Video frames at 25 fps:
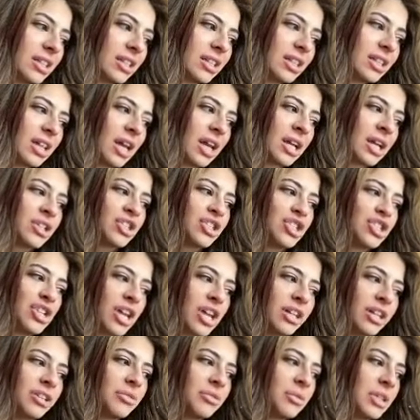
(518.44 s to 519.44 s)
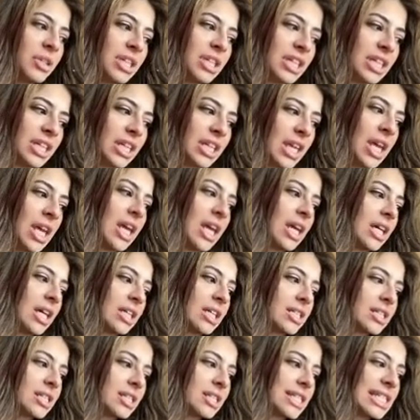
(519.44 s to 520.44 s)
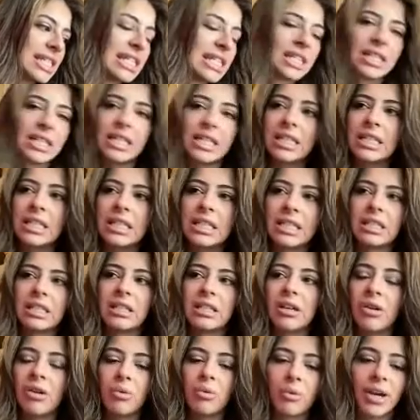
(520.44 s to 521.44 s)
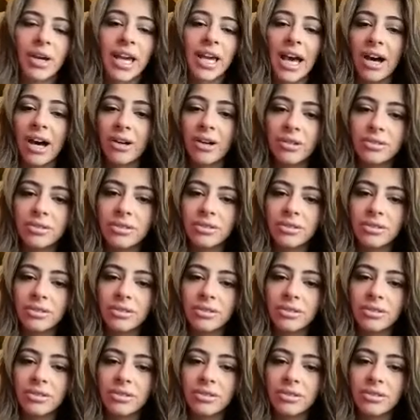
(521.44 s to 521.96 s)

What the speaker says: I genuinely can't see a way out.